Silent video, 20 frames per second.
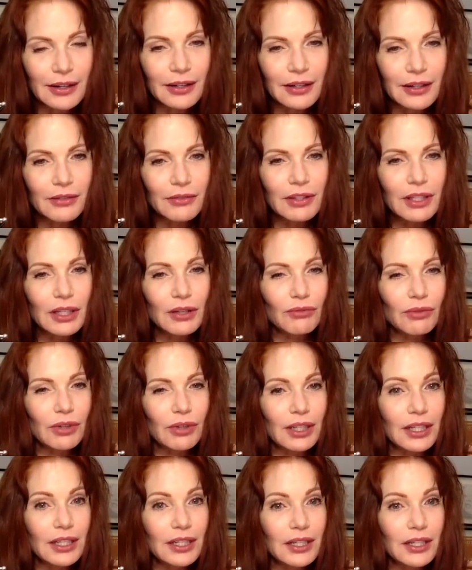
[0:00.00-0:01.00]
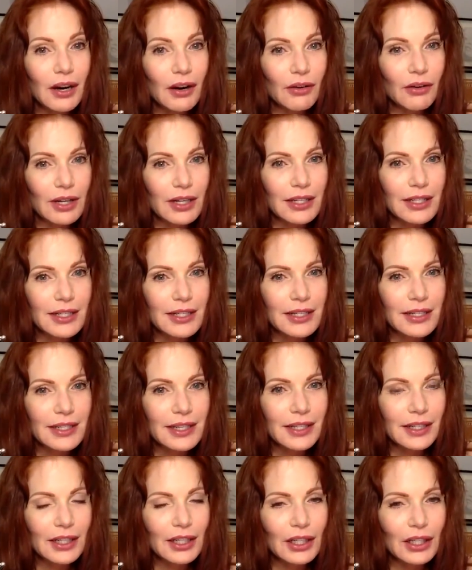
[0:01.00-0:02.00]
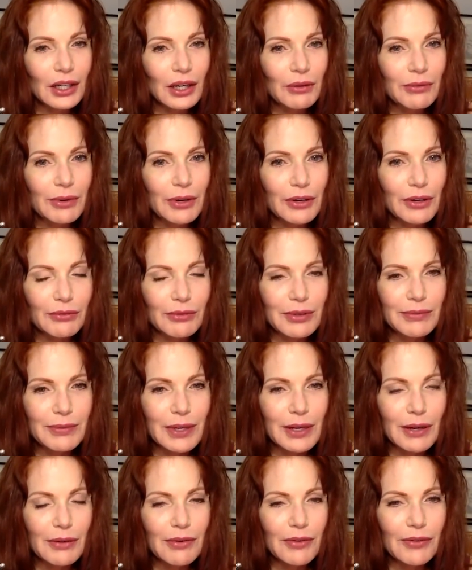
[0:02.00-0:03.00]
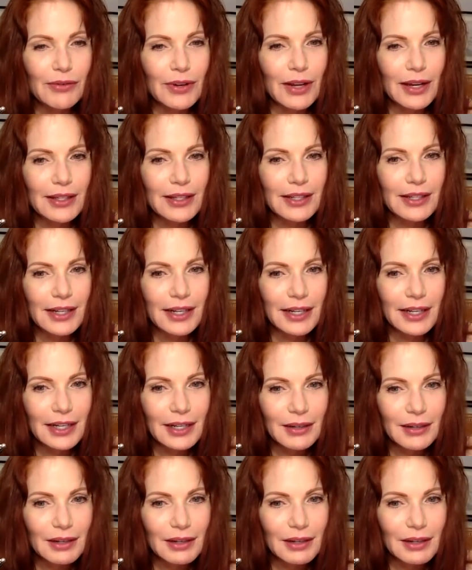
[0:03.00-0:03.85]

you didn't really notice that the globe Earth was being reflected in it